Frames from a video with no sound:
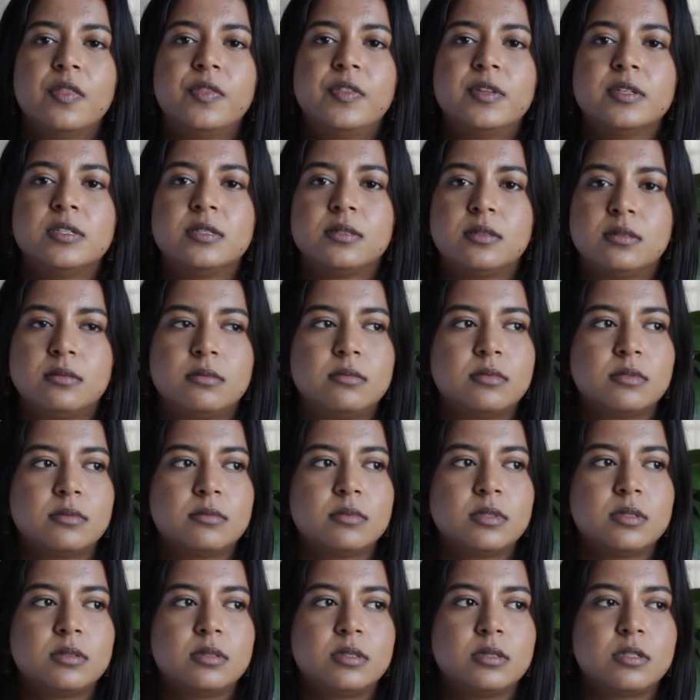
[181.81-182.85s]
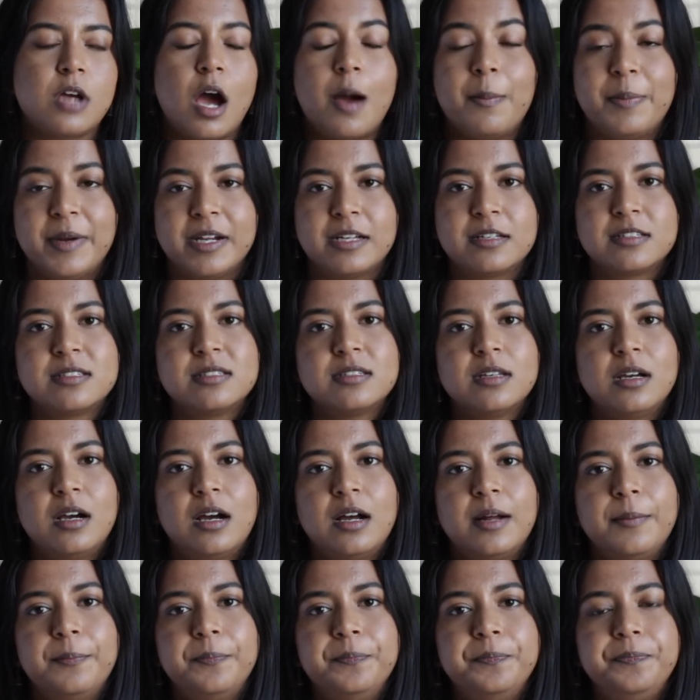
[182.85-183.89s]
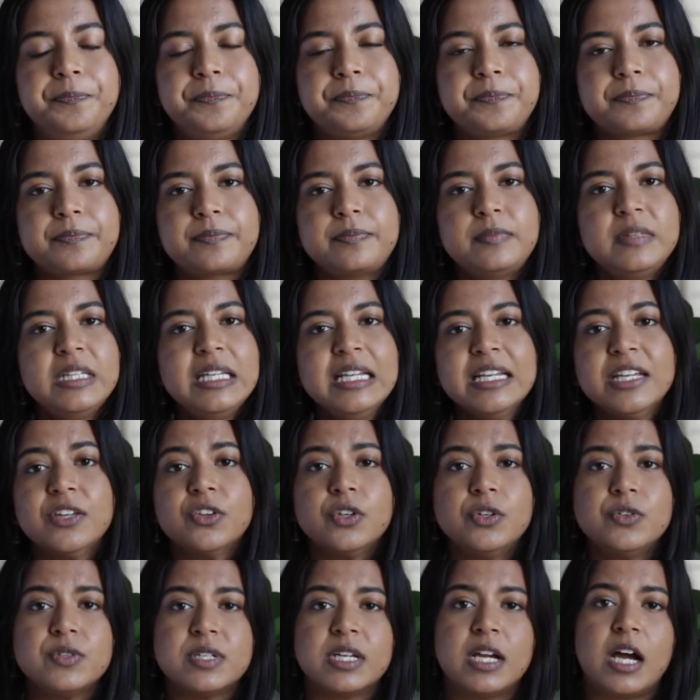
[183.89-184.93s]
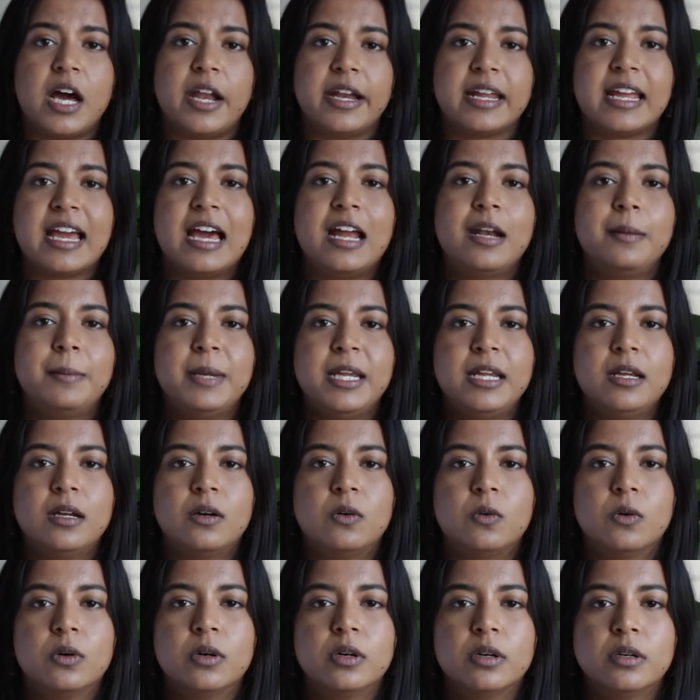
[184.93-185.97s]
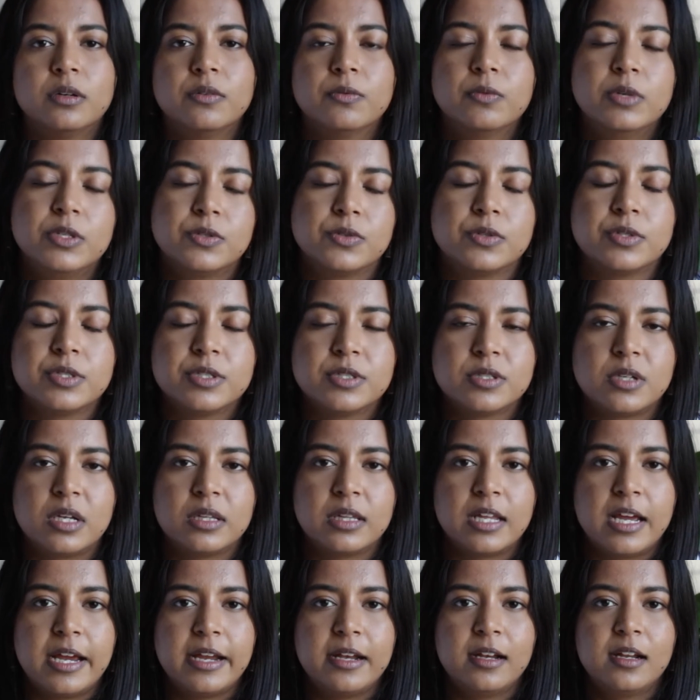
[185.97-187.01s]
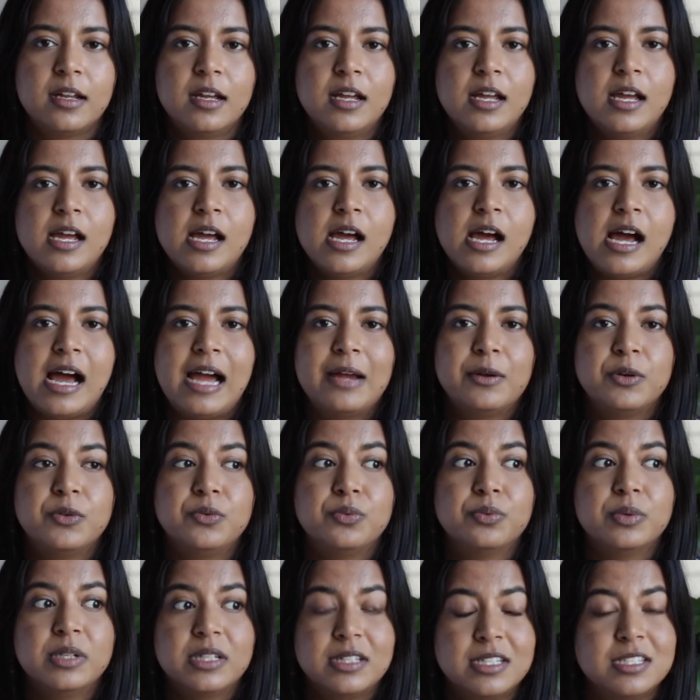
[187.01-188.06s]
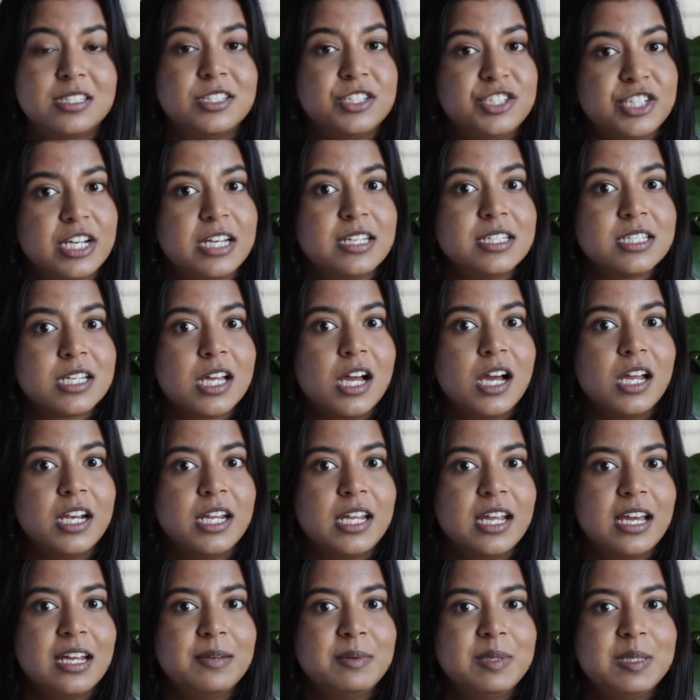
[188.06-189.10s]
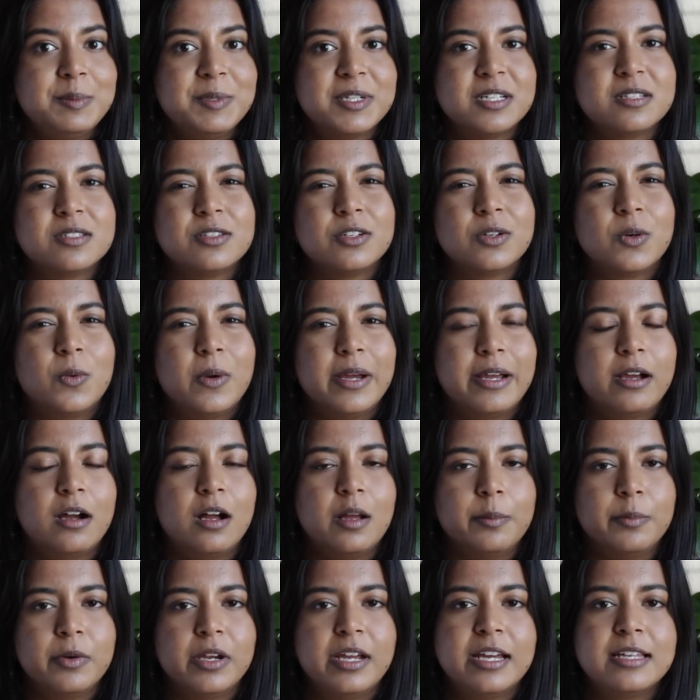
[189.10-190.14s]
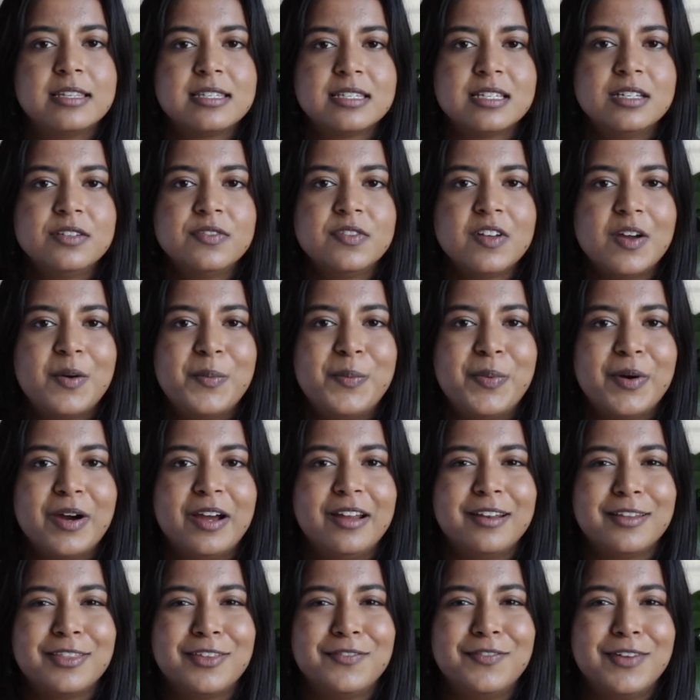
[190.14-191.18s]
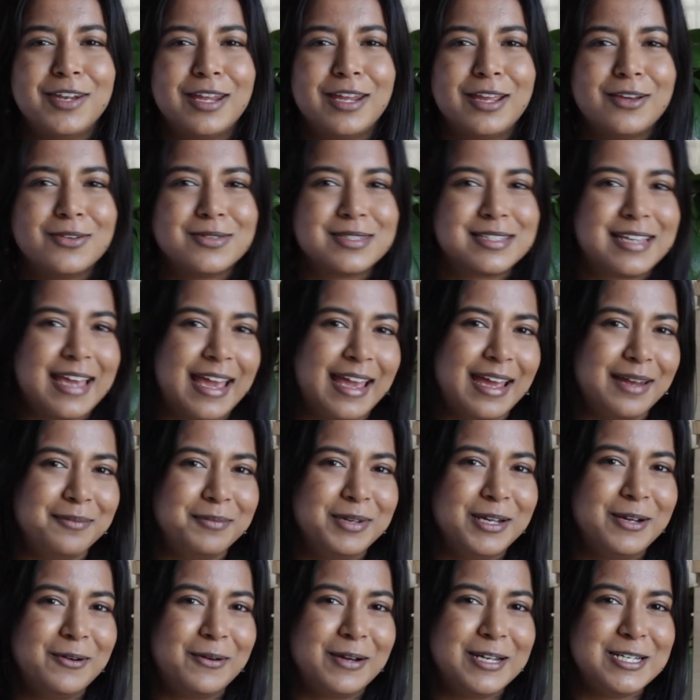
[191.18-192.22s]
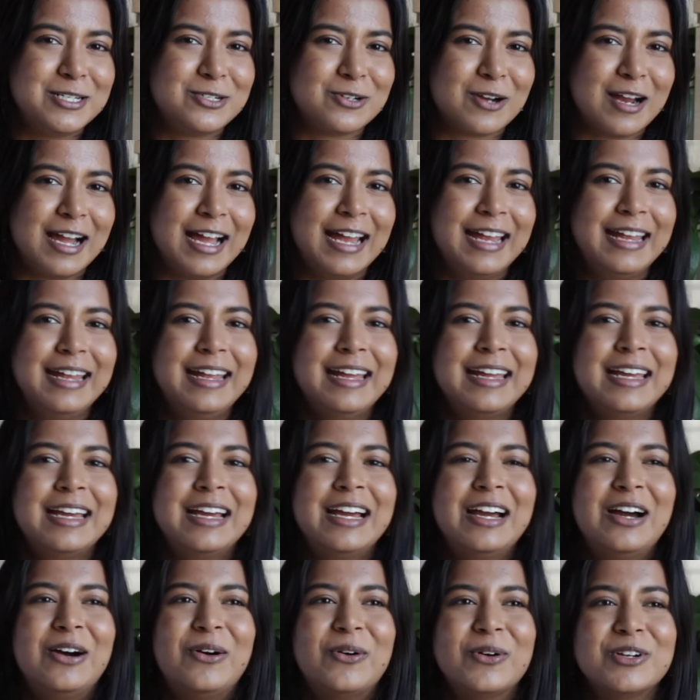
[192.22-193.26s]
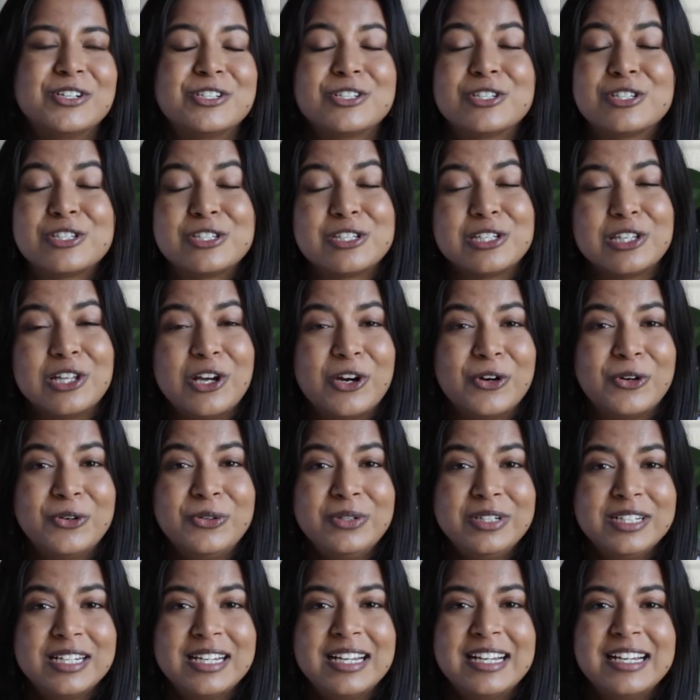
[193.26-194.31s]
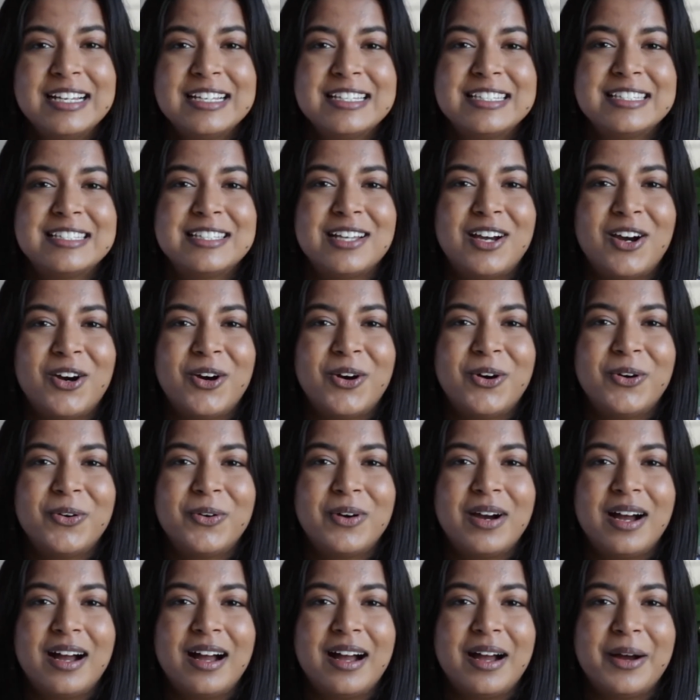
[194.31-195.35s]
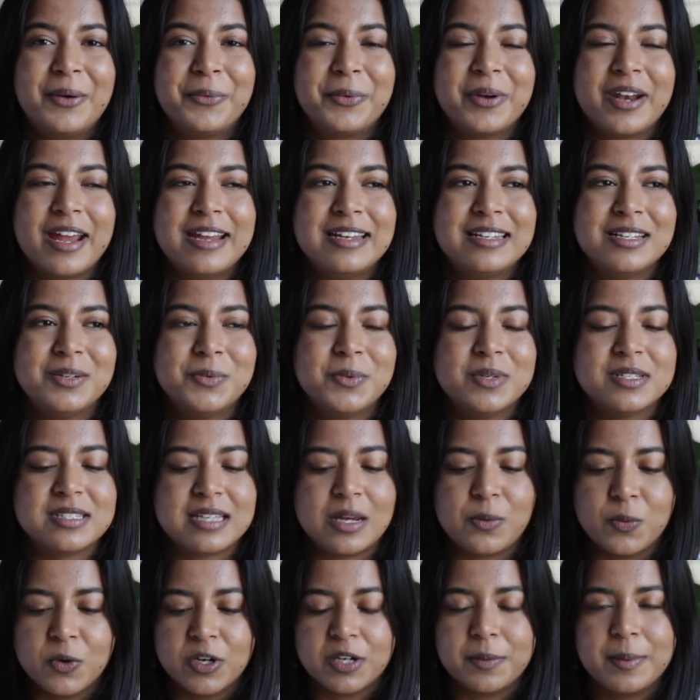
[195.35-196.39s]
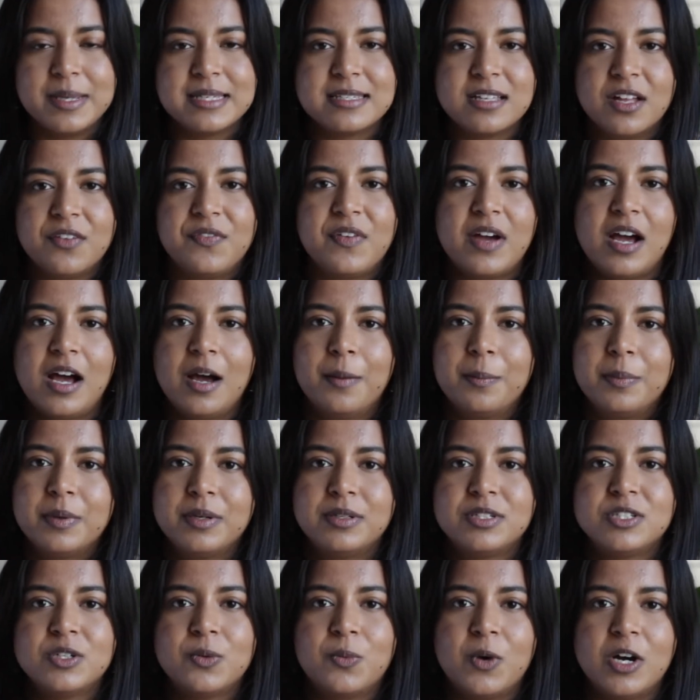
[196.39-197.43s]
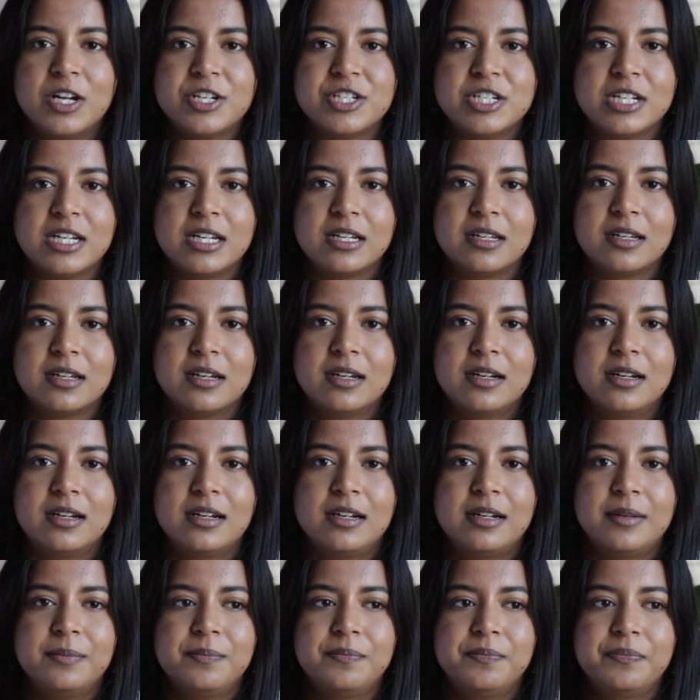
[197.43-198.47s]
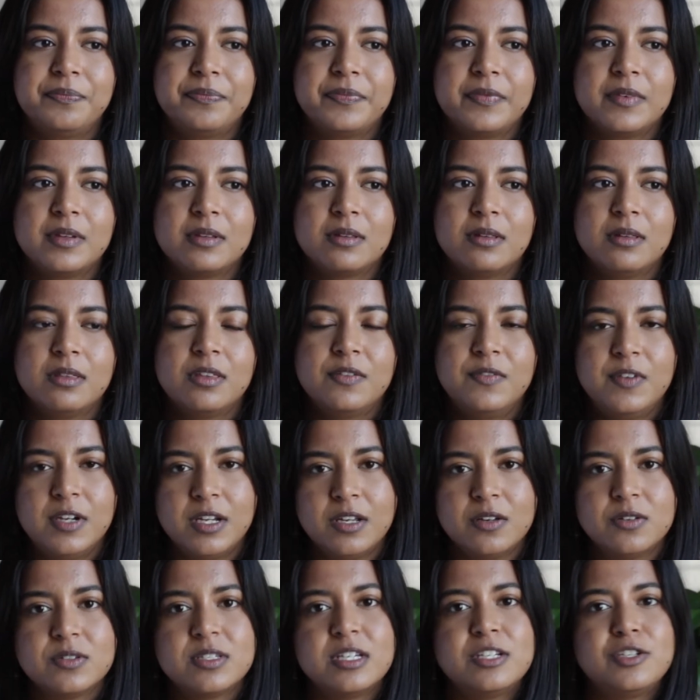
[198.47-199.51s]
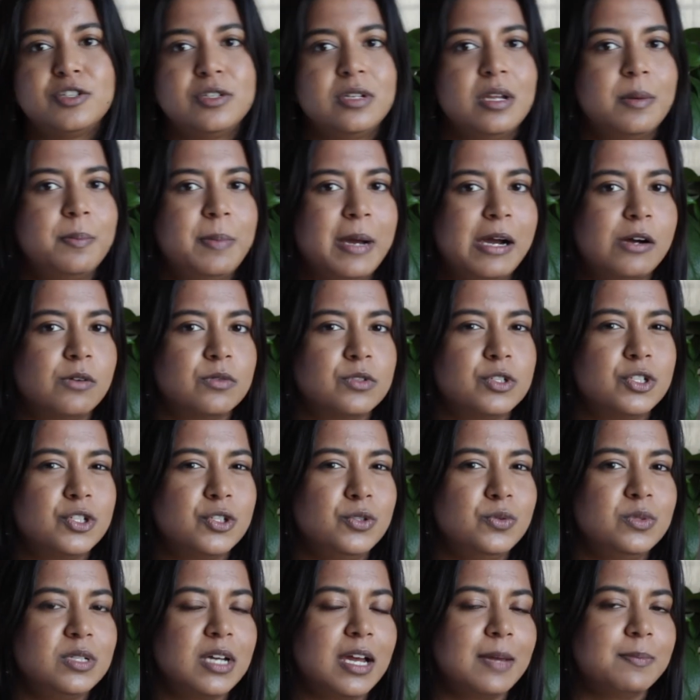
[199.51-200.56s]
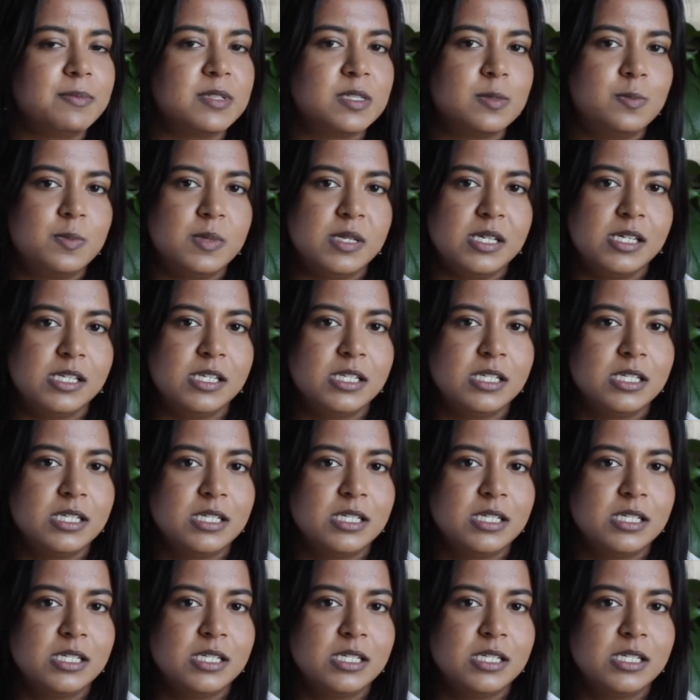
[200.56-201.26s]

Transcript: the topics, either using Khan Academy or resources online. I would really suggest Khan Academy because they're quite comprehensive, but the videos can be quite dry or just slow. So what I did was I worked myself up to watching the videos at about 2 times speed,